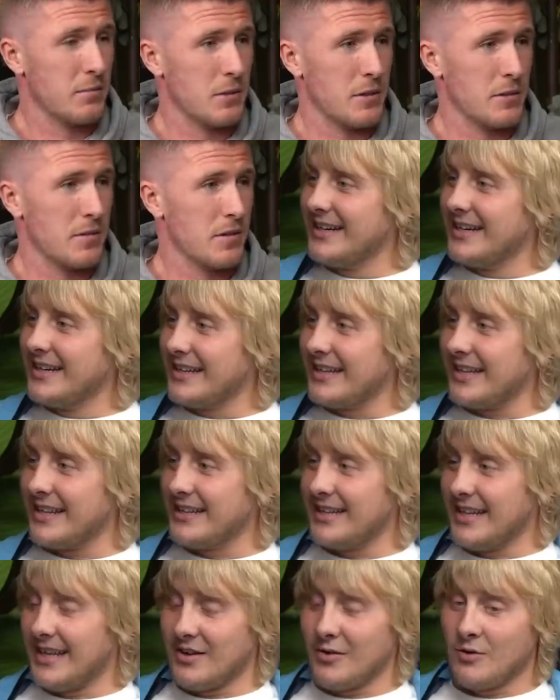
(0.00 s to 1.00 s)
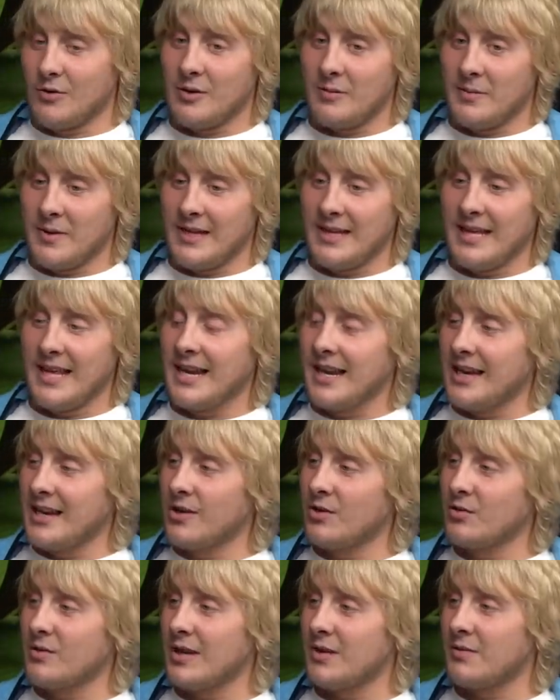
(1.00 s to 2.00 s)
But lad, I know what you mean there. I
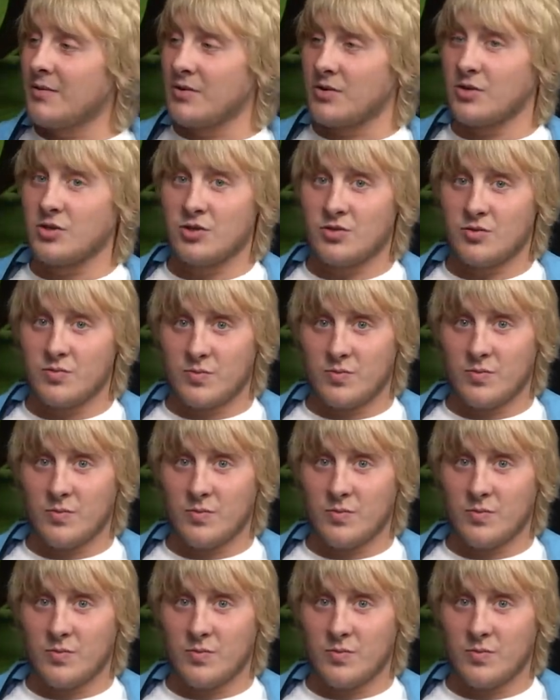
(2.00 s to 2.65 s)
know that one because